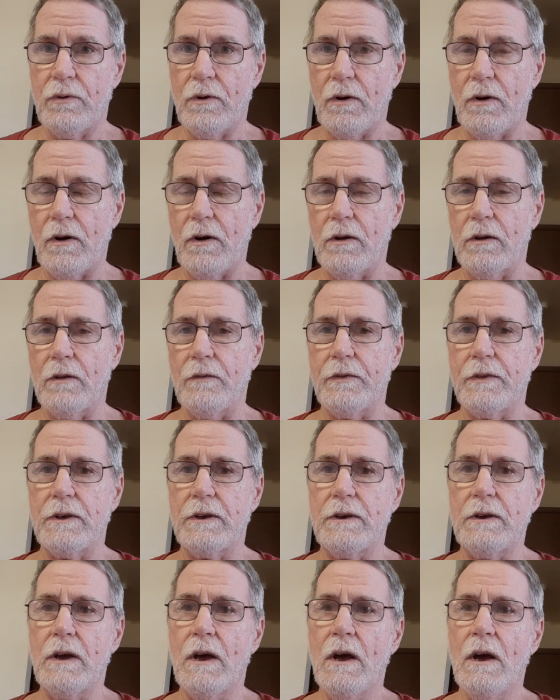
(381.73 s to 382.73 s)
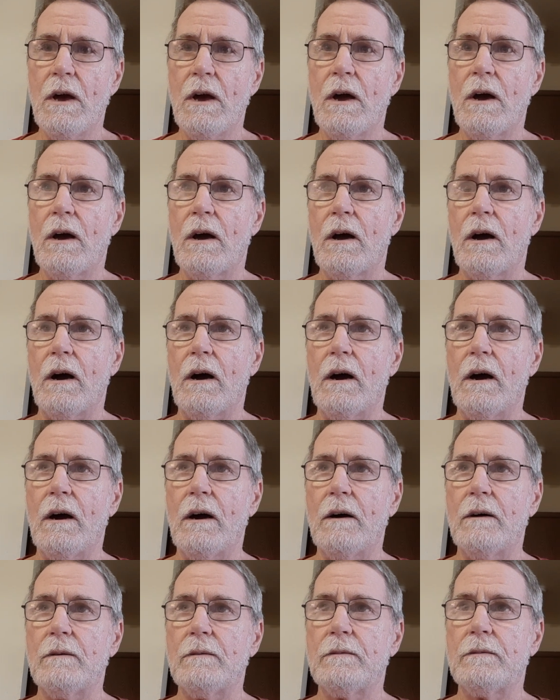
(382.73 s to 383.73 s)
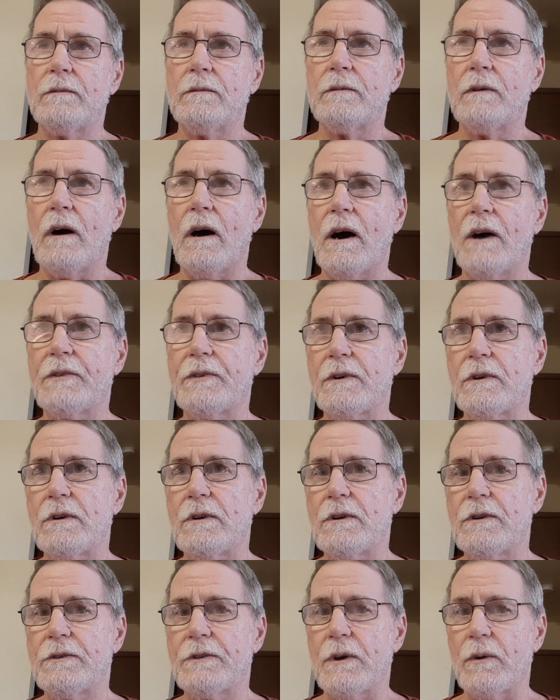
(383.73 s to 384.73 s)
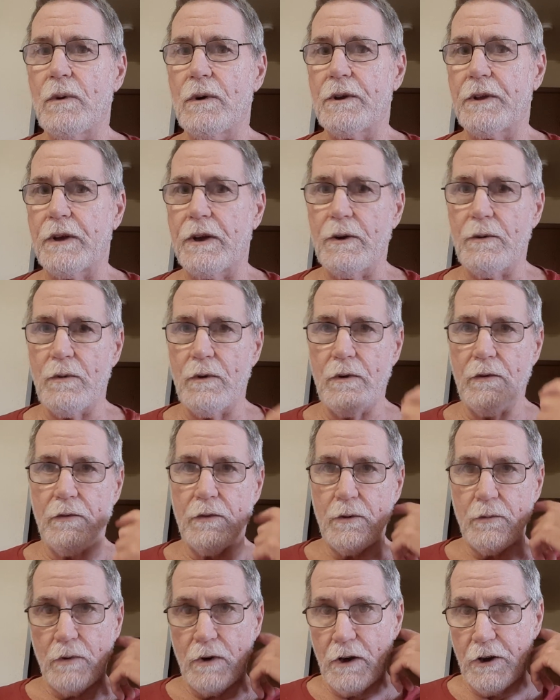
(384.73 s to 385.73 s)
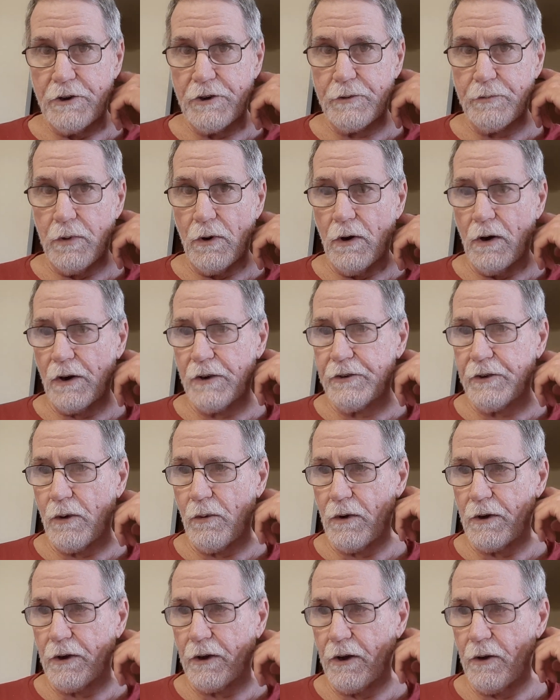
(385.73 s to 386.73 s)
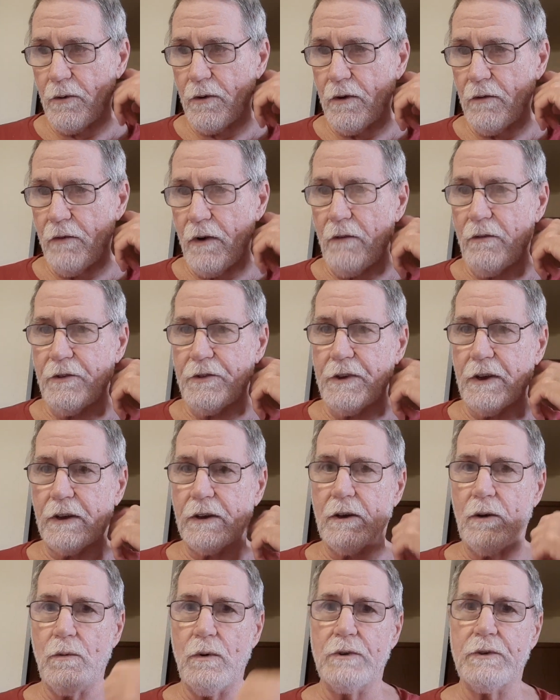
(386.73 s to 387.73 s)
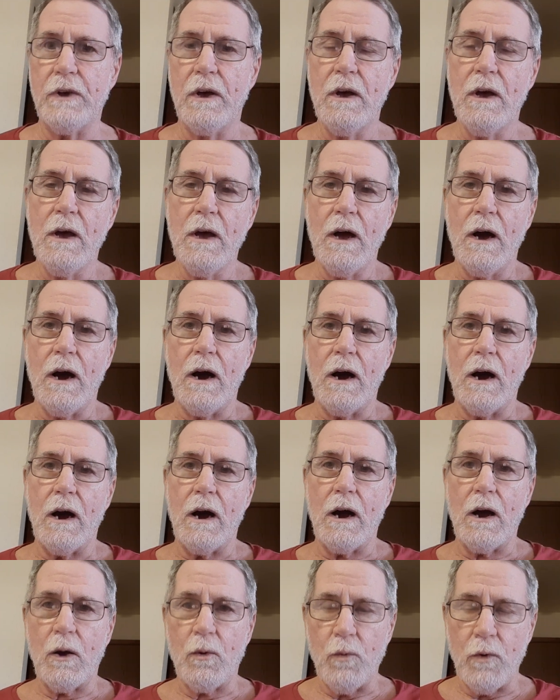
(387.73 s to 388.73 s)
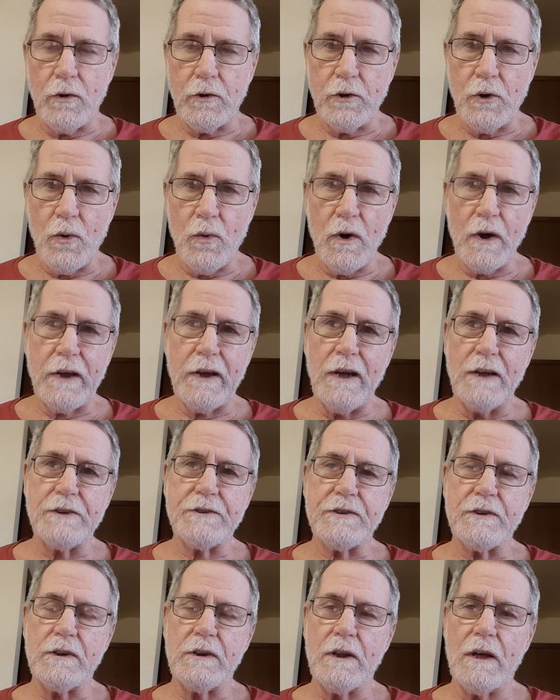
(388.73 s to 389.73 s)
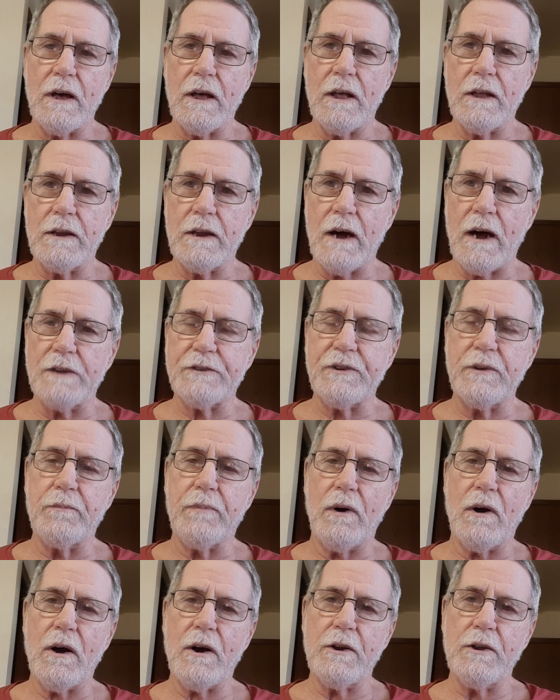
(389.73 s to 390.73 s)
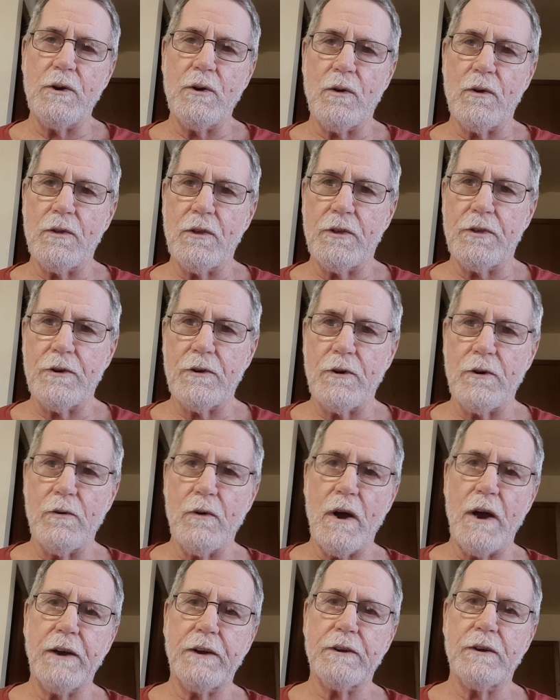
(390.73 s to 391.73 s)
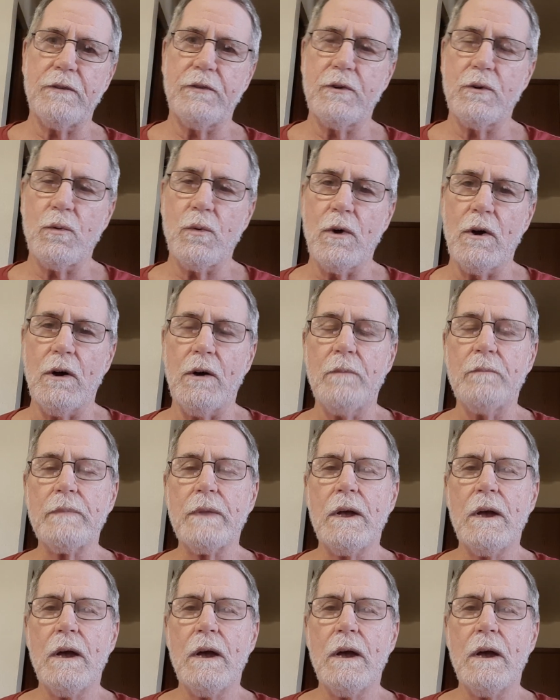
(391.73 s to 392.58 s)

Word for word: all of the uh, authors. They wanted to get rid of the religious books. They wanted to get rid of everything that was would go against the uh, Nazi Party or the Third Reich, if you will,